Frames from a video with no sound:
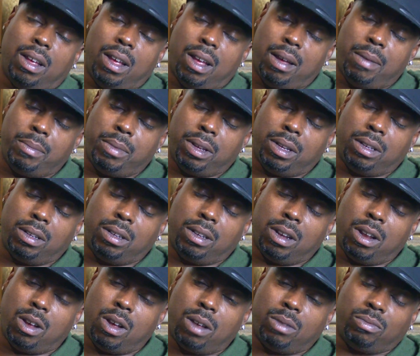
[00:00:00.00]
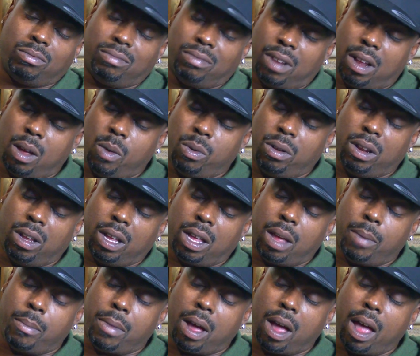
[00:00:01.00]
I mean, I would look
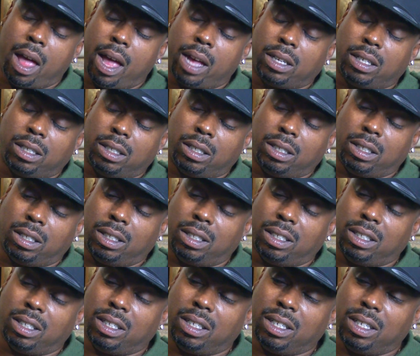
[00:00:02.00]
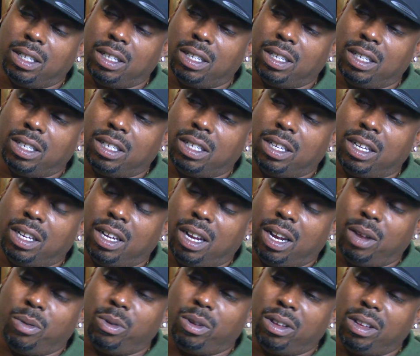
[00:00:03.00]
at my actions and see
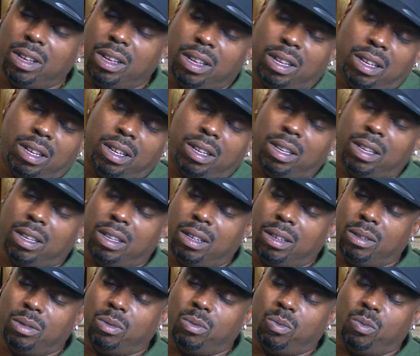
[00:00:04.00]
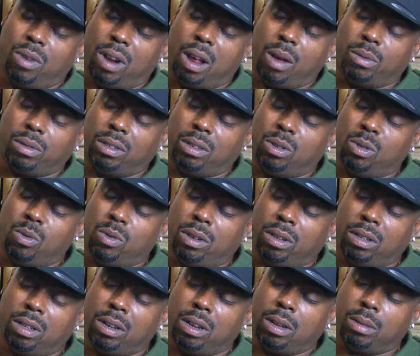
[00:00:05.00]
that what I was doing,
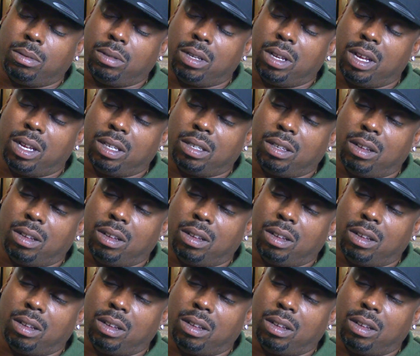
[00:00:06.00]
you know what I'm saying?